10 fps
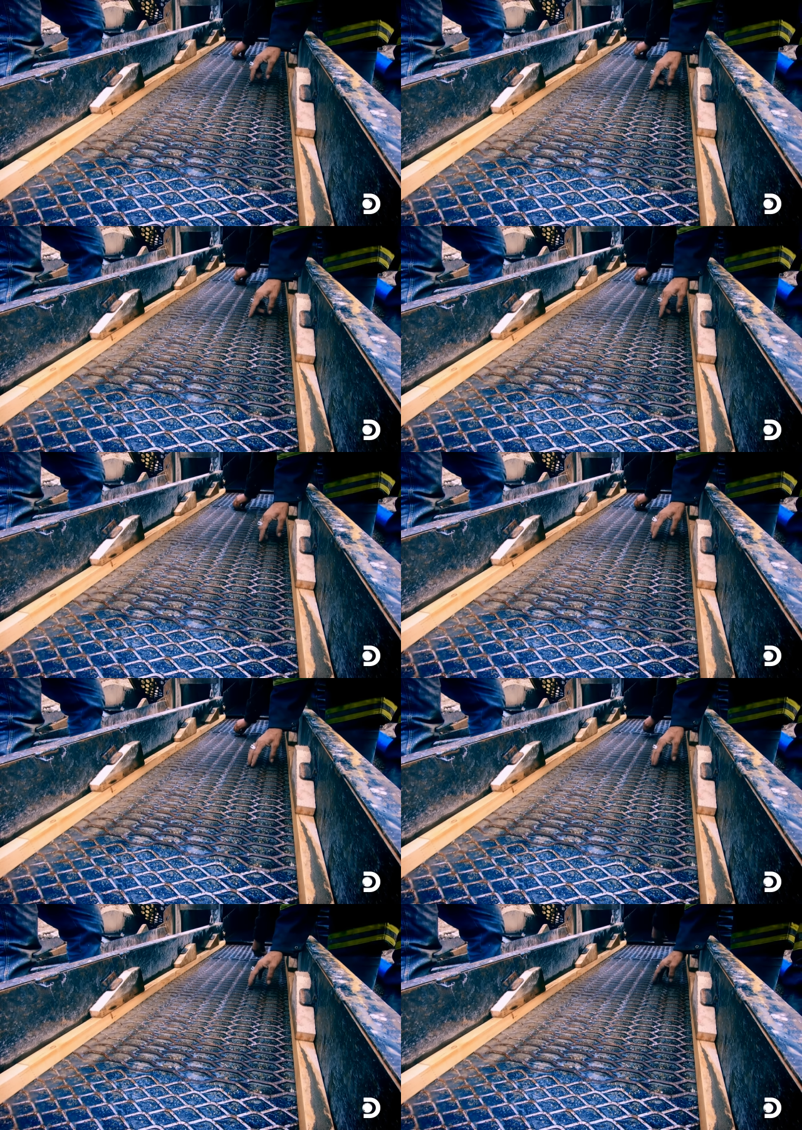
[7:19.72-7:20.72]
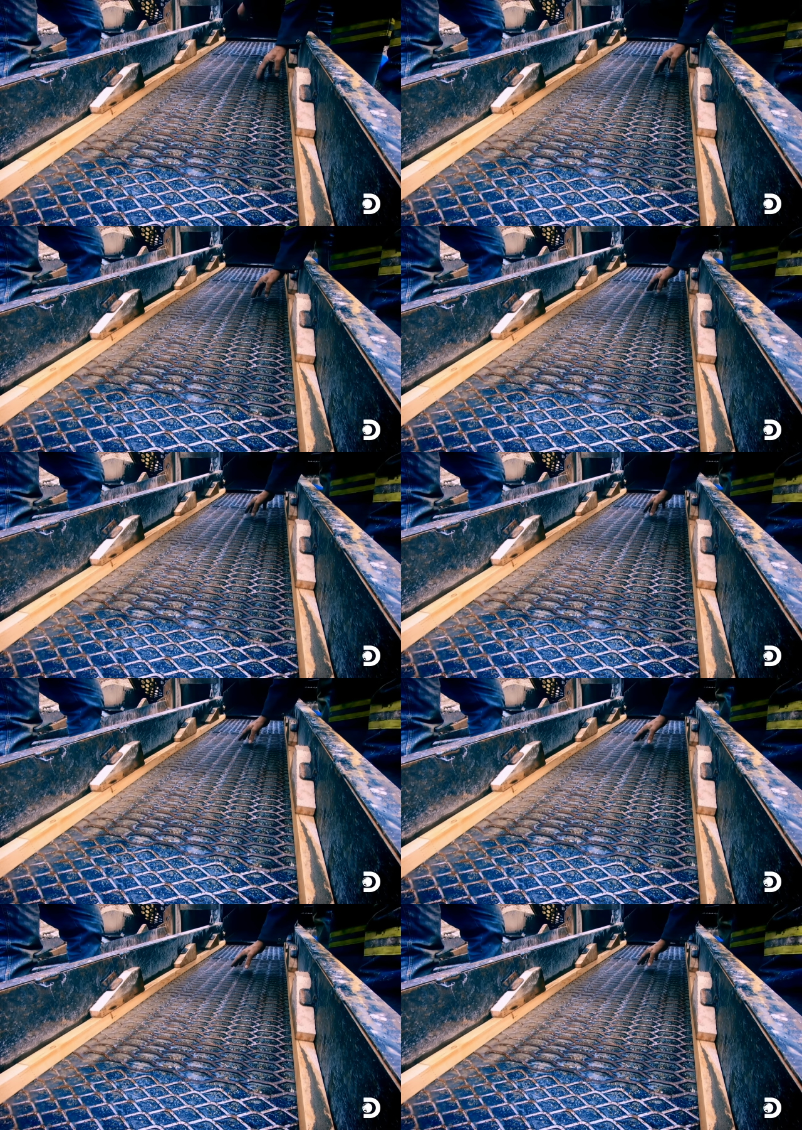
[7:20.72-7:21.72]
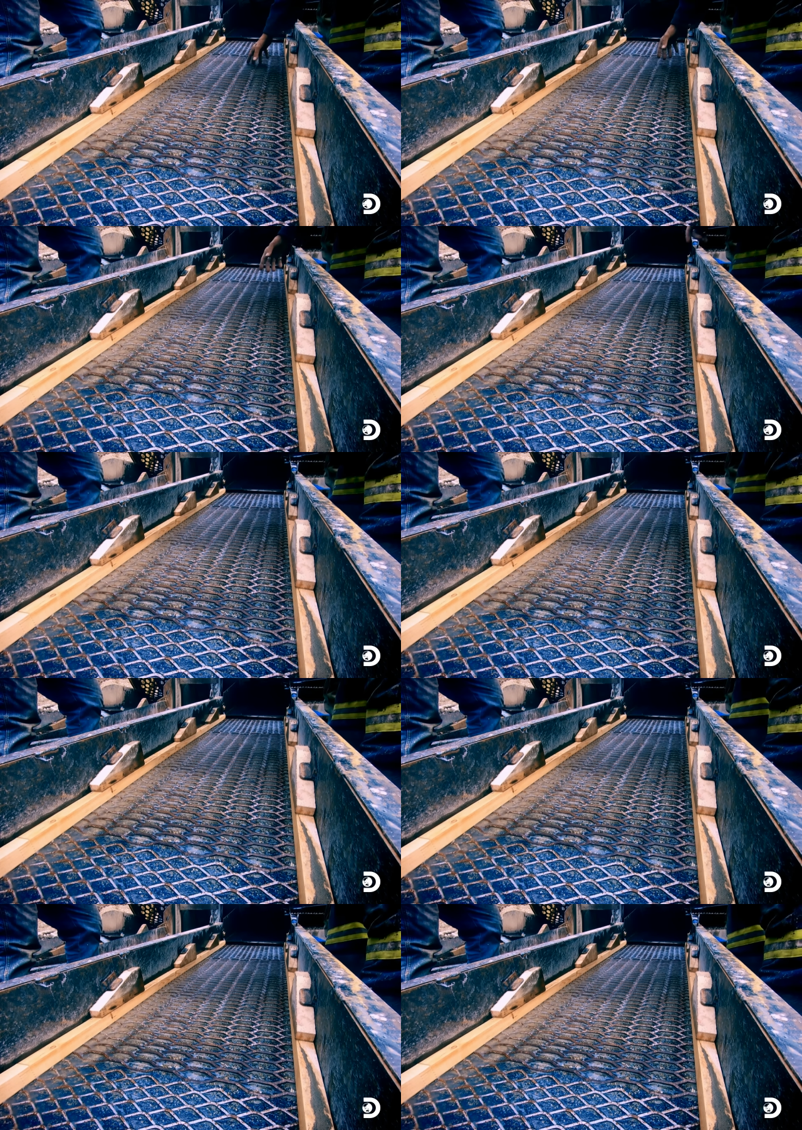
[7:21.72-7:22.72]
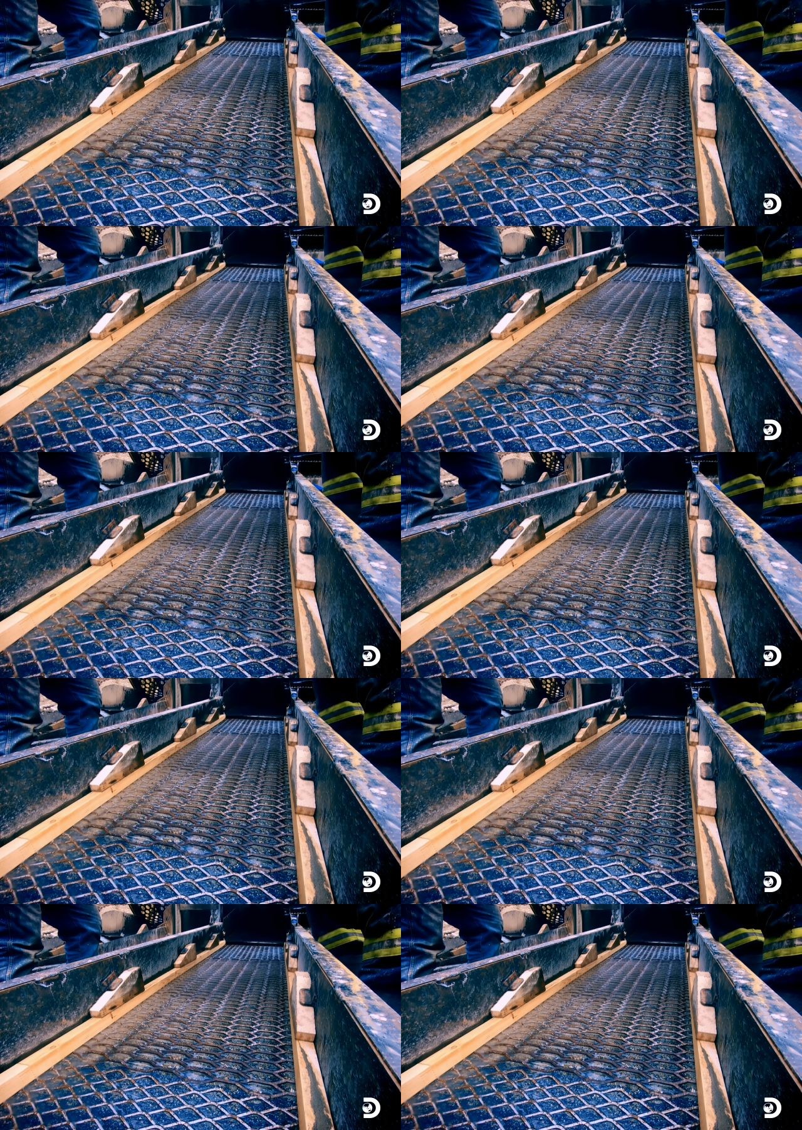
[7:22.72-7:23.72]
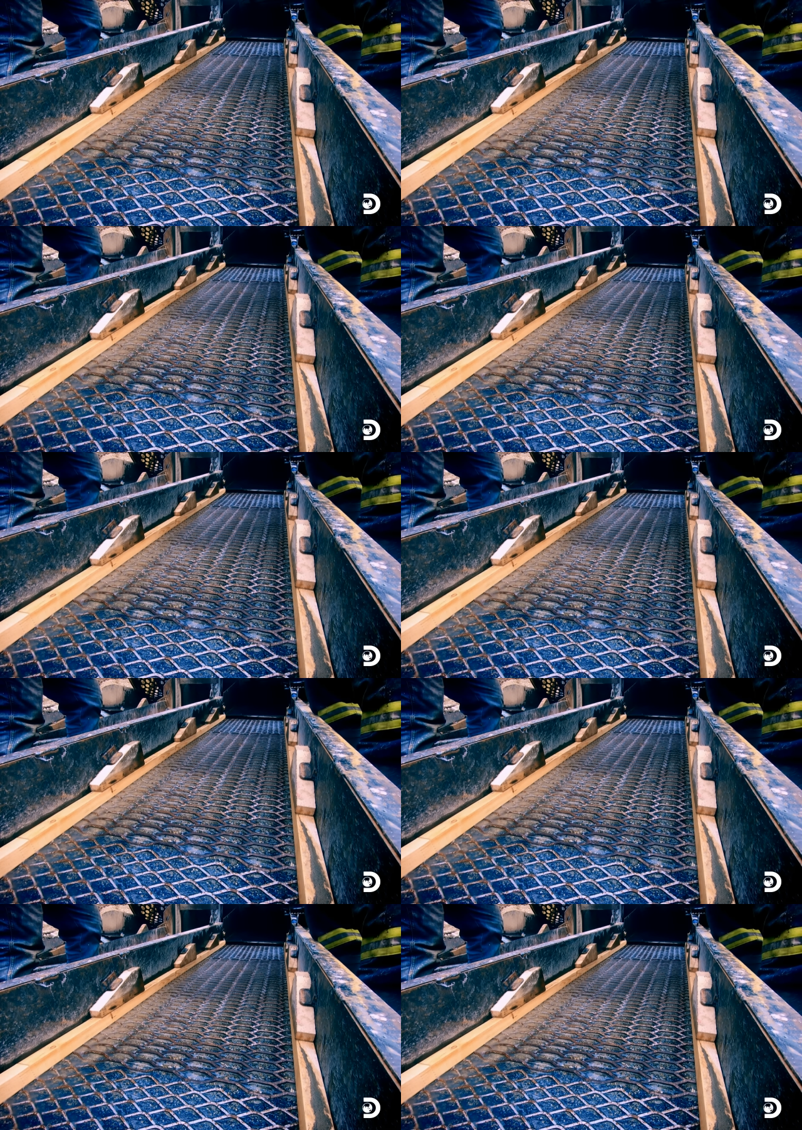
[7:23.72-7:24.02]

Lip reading: [unreadable: no face in view]